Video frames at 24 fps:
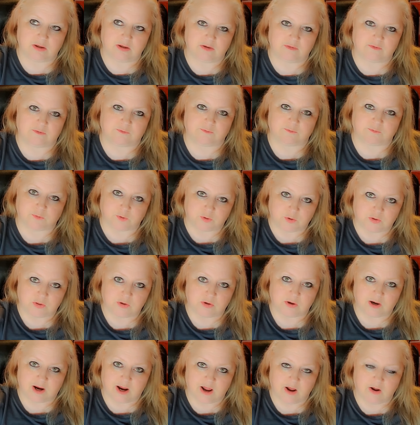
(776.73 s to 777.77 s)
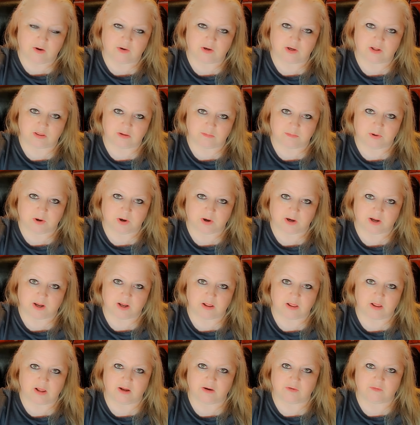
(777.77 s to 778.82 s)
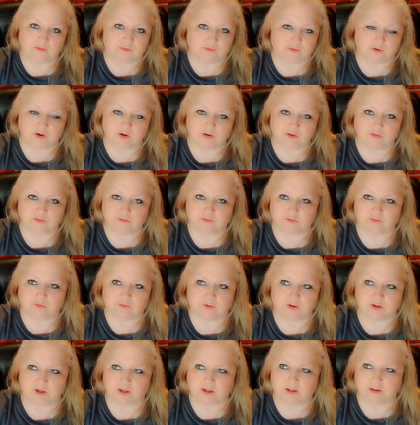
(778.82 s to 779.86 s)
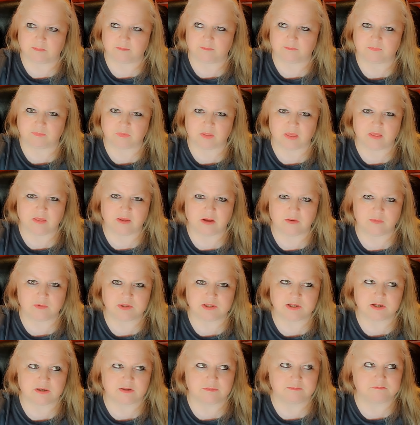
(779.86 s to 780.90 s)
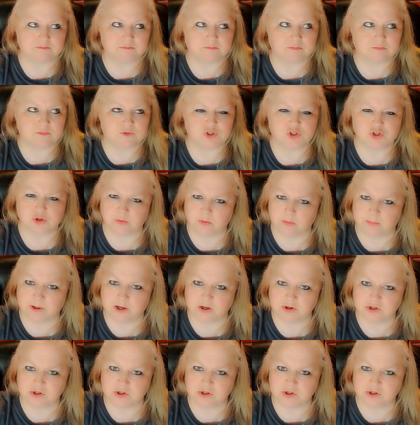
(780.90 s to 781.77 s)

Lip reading: further out in the parking lot in front of, I think it was a shoe repair